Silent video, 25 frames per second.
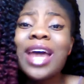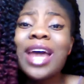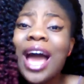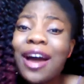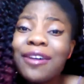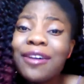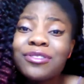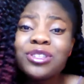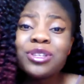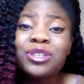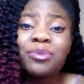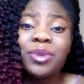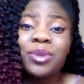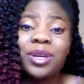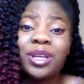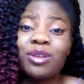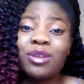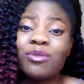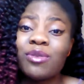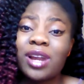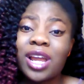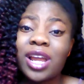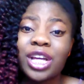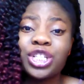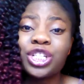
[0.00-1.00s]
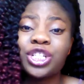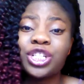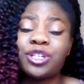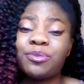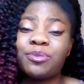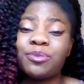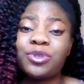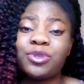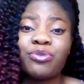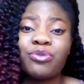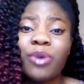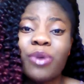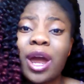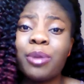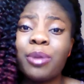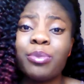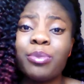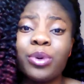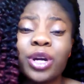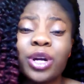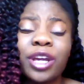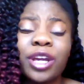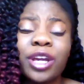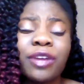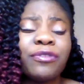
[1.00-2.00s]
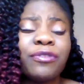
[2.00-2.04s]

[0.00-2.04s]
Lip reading: have to be in a relationship to write a book.